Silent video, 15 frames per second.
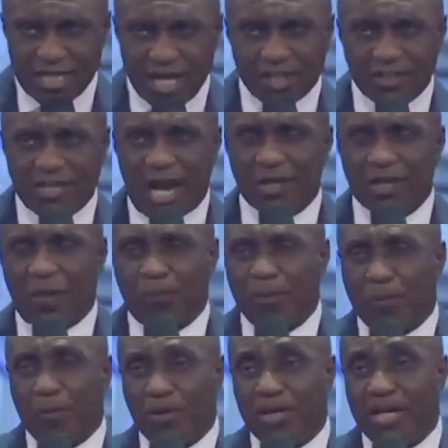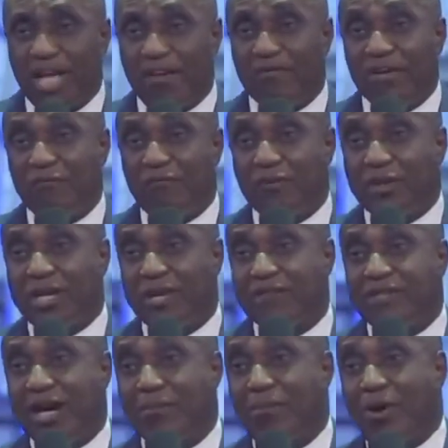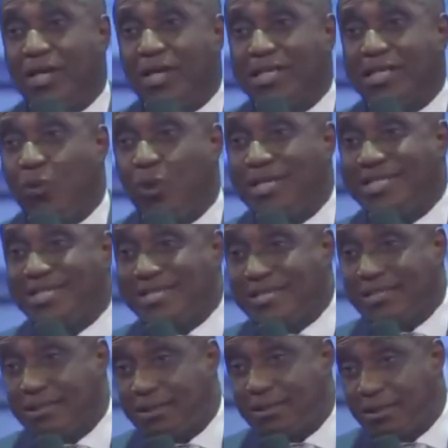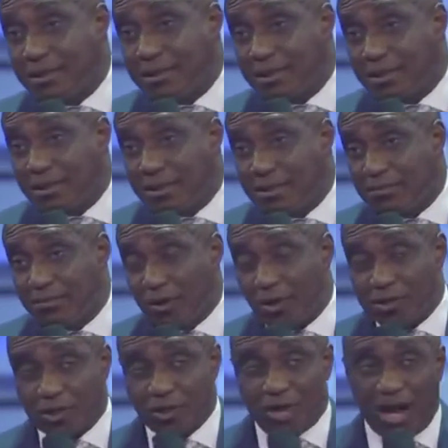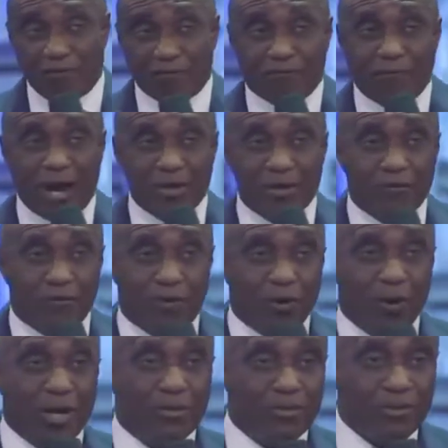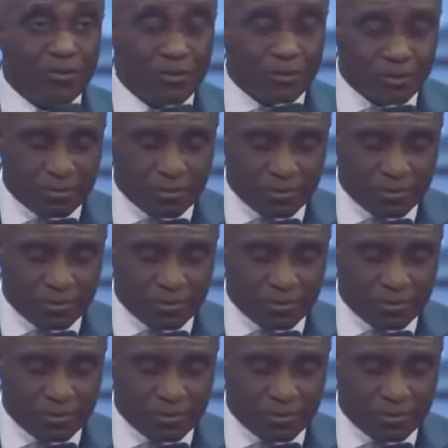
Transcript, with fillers: These kind of people, even if you give them money, they waste it because they don't have value for wealth.